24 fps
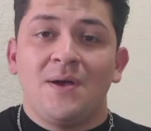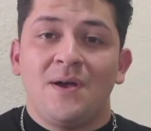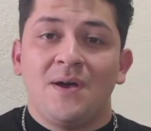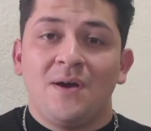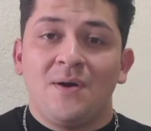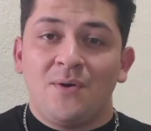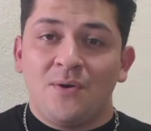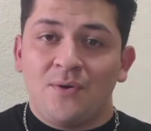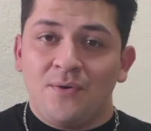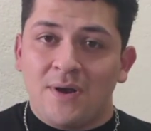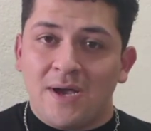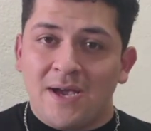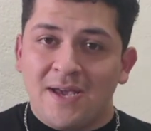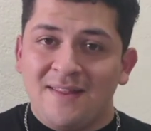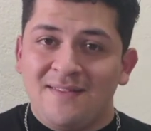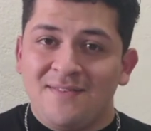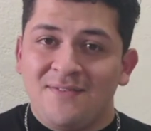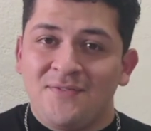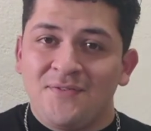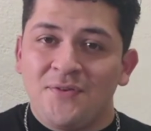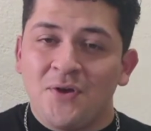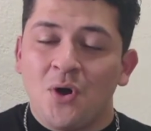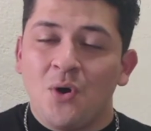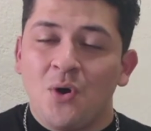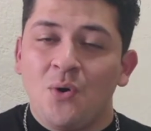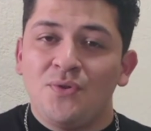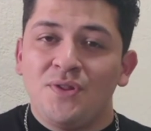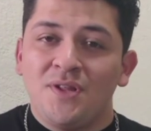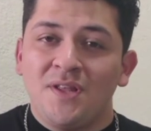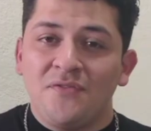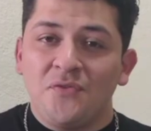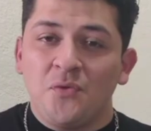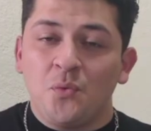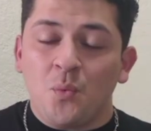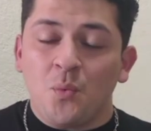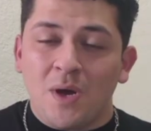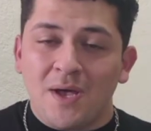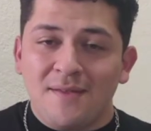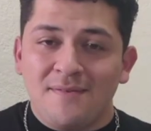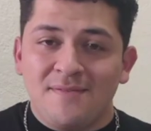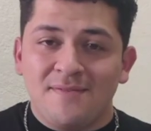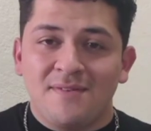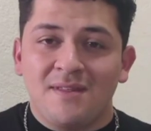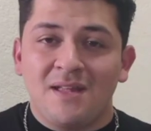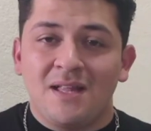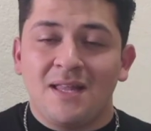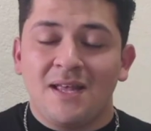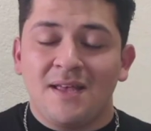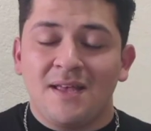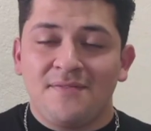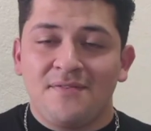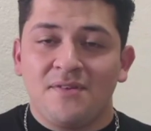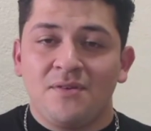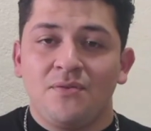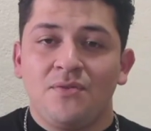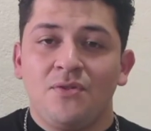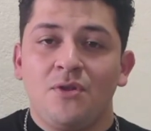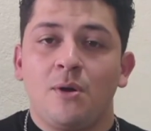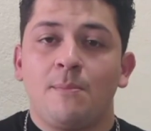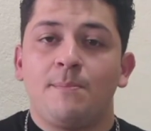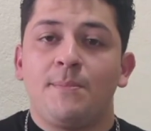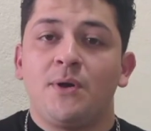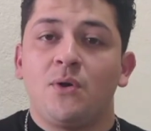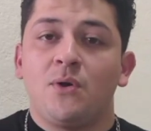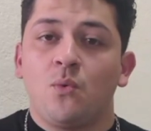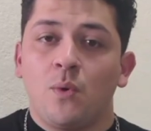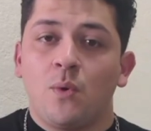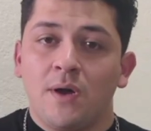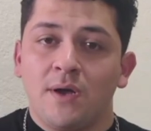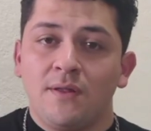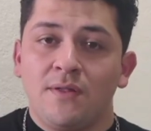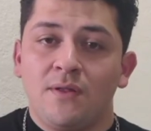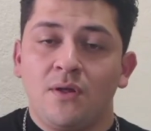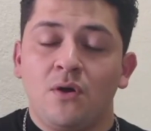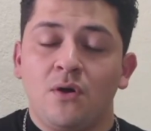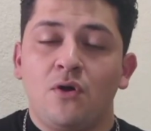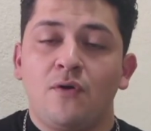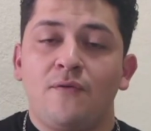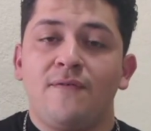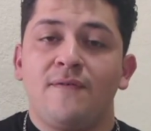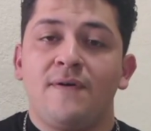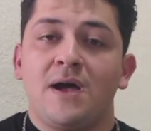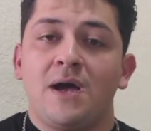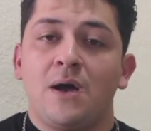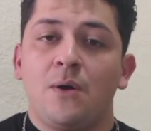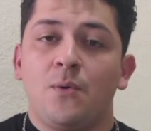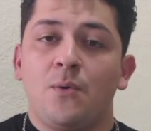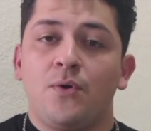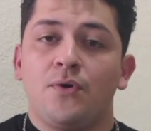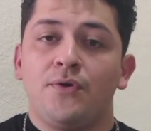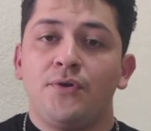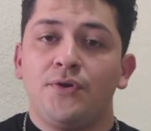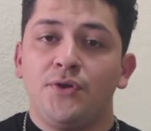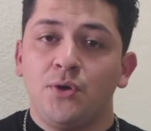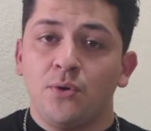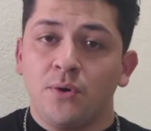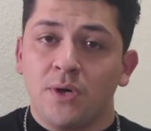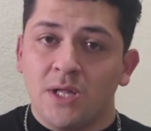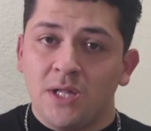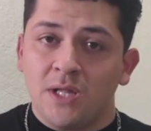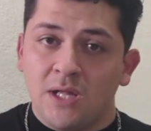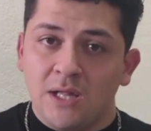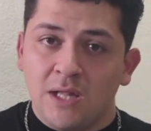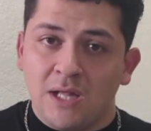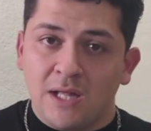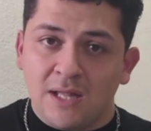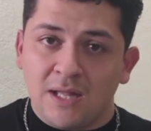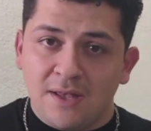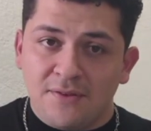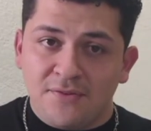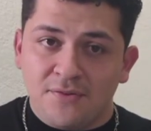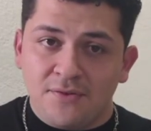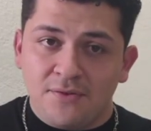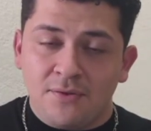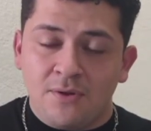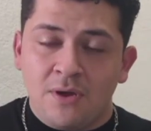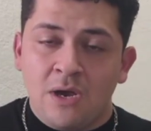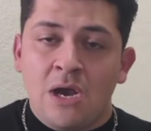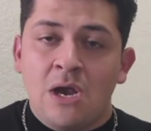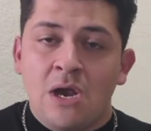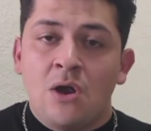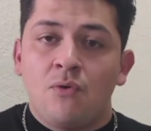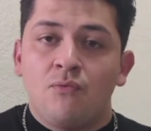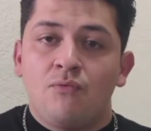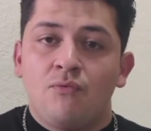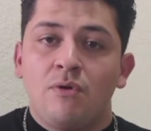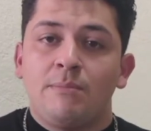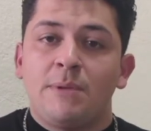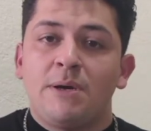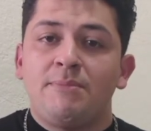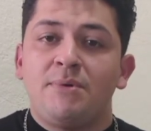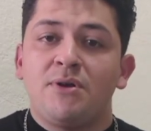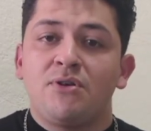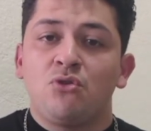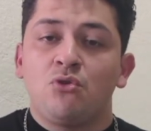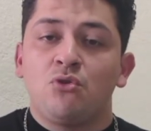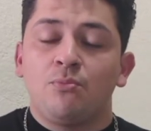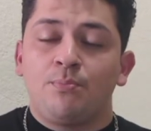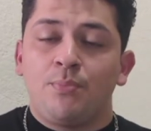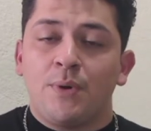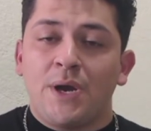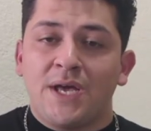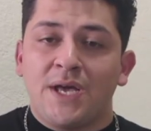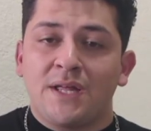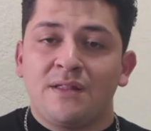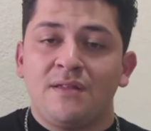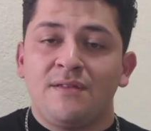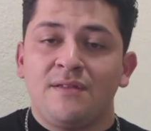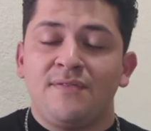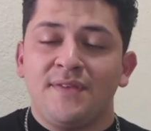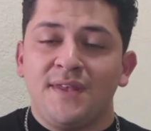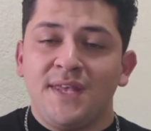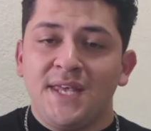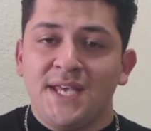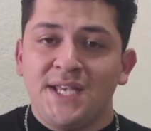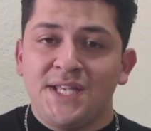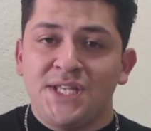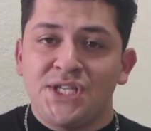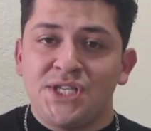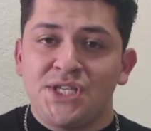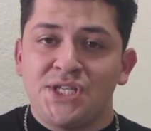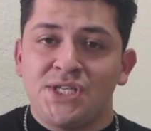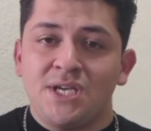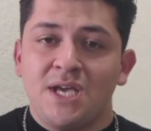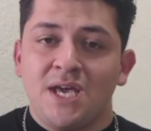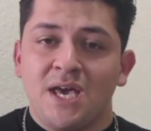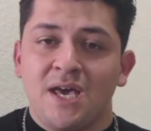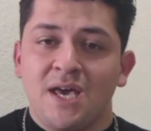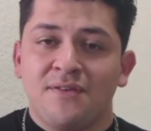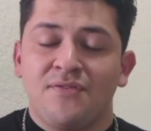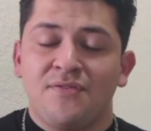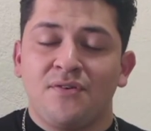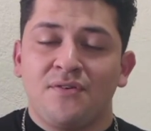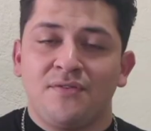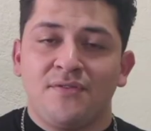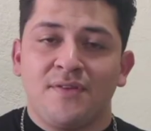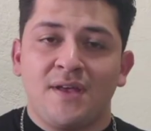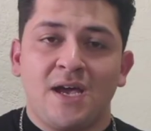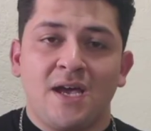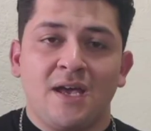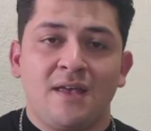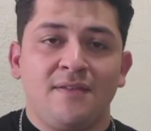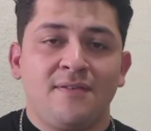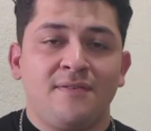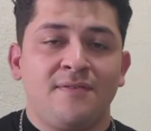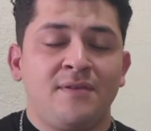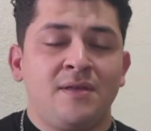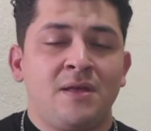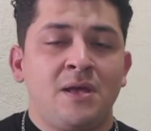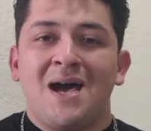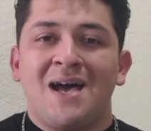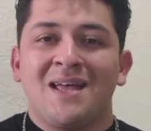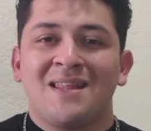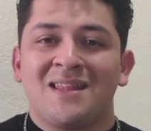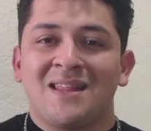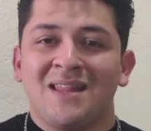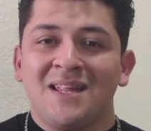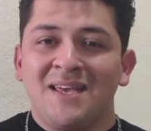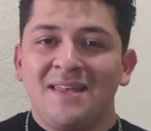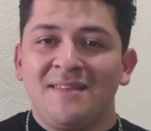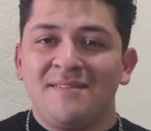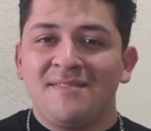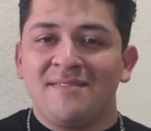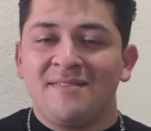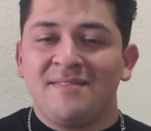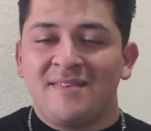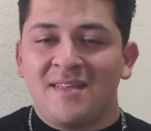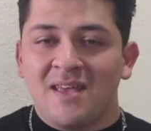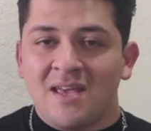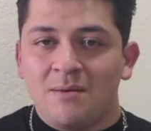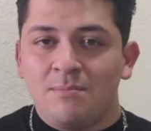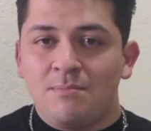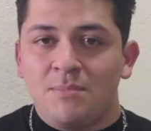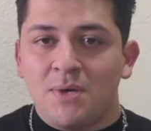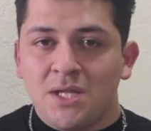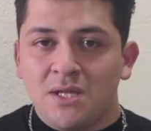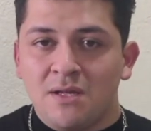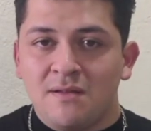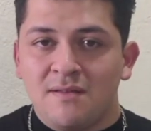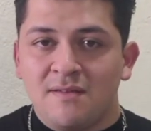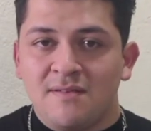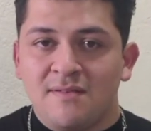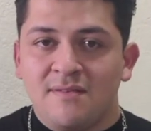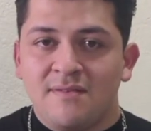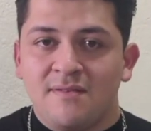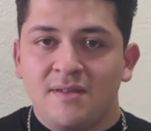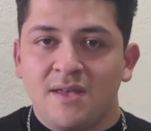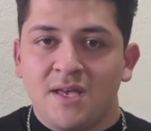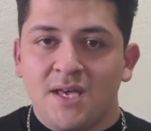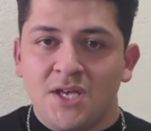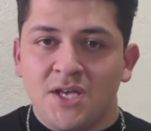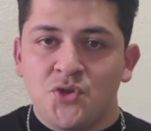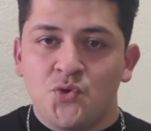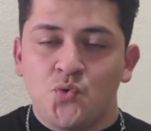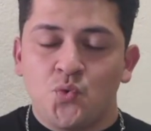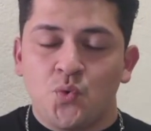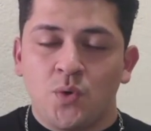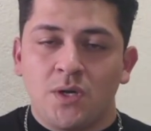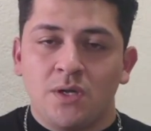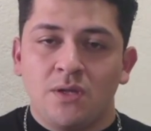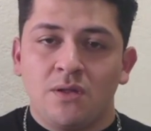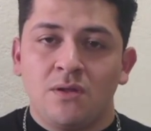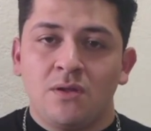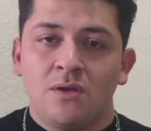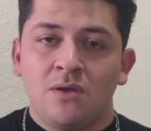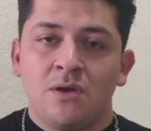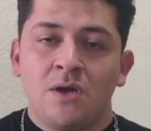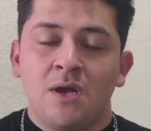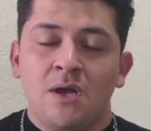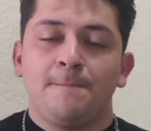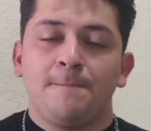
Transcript: Alright, so this was the lesson number 1 of our ukulele lesson. Remember to practice each exercise at least 10 minutes each one,